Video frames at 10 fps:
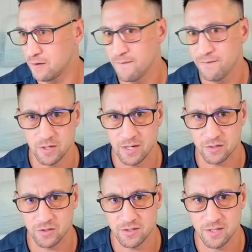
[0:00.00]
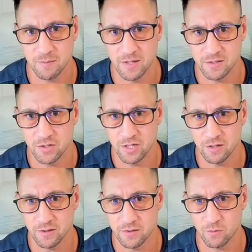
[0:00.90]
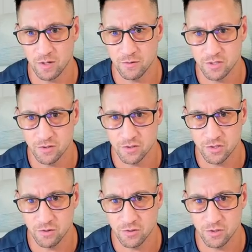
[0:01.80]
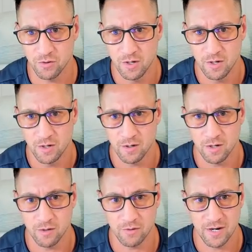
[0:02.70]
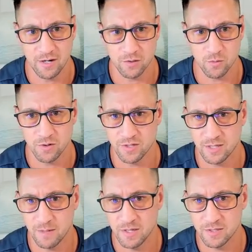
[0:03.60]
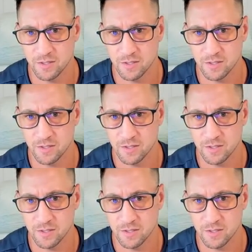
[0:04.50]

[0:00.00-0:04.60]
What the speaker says: here. You can actually see the message here. This is where I should have just showed you. Right here's where it sent that